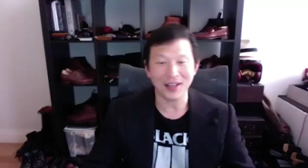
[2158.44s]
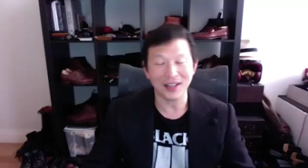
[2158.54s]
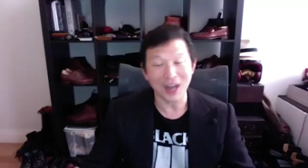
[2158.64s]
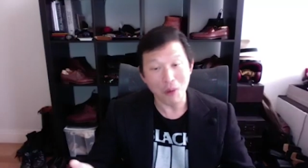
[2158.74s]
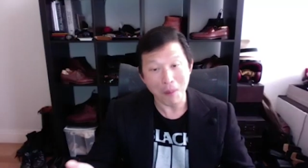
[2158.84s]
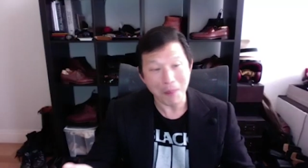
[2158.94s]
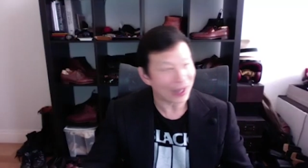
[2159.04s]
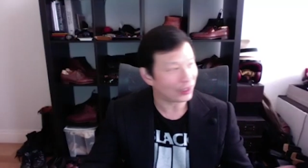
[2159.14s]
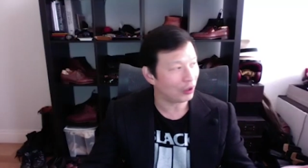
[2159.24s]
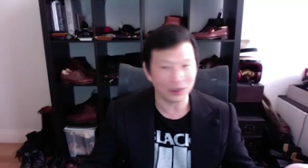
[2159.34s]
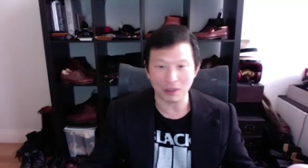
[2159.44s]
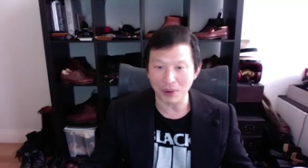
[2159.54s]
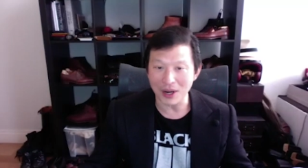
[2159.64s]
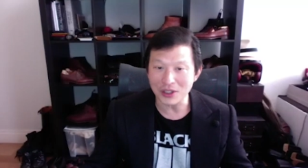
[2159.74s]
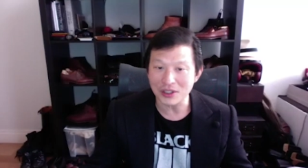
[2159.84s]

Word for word: Then I went back to go look at the prices.